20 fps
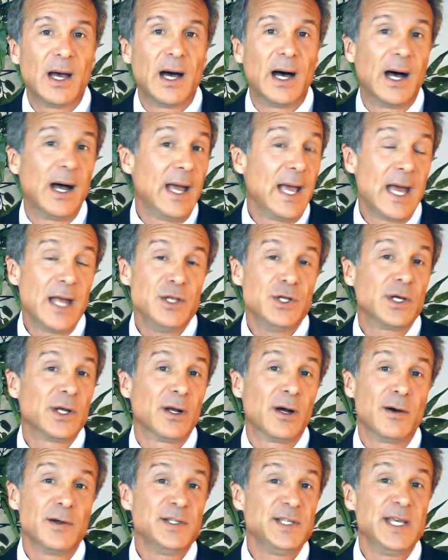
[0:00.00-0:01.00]
And you
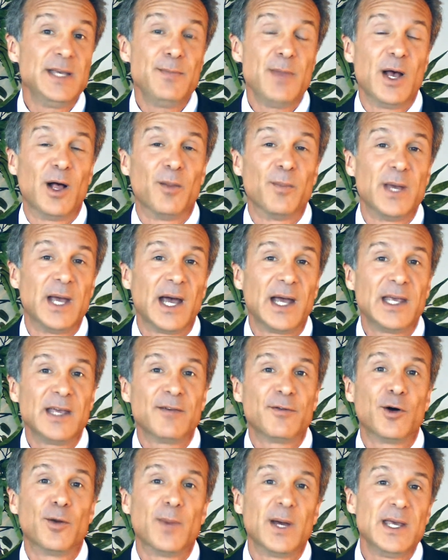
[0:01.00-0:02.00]
can always email me. I
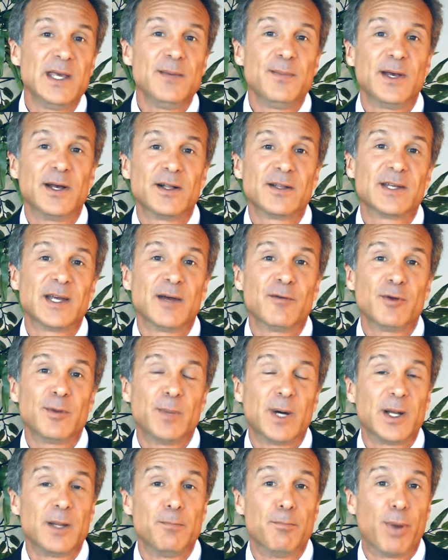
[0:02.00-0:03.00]
give out my email to
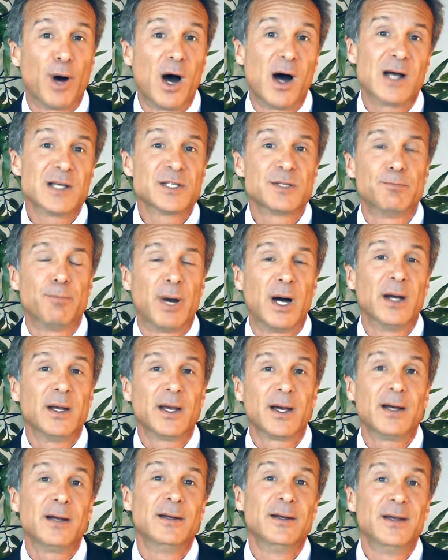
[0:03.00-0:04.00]
everybody,
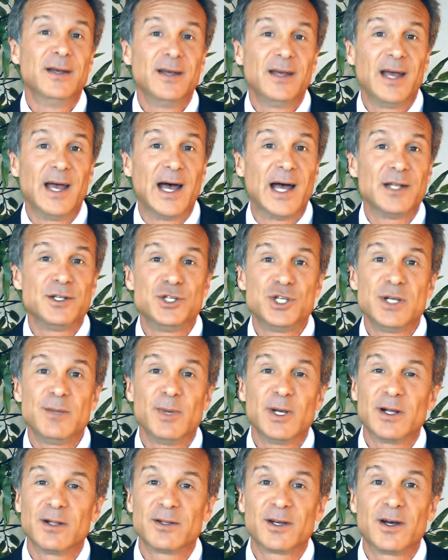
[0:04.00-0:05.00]

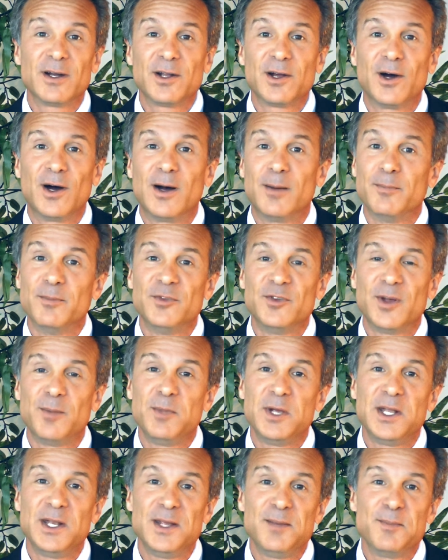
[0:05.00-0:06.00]
bossbunka@gmail.com. Send me an